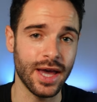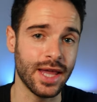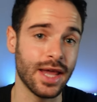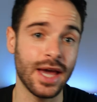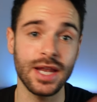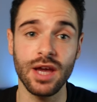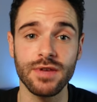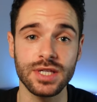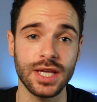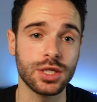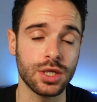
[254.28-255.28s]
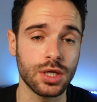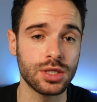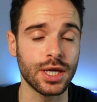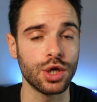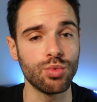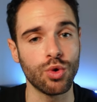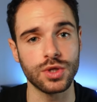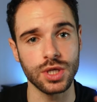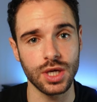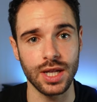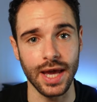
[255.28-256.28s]
and any other sensors that you want
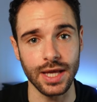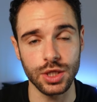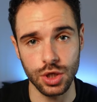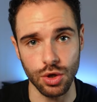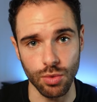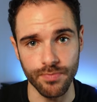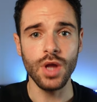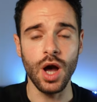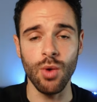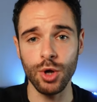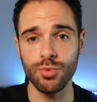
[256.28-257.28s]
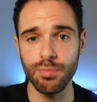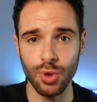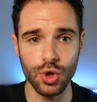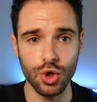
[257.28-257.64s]
to connect to. I won't bore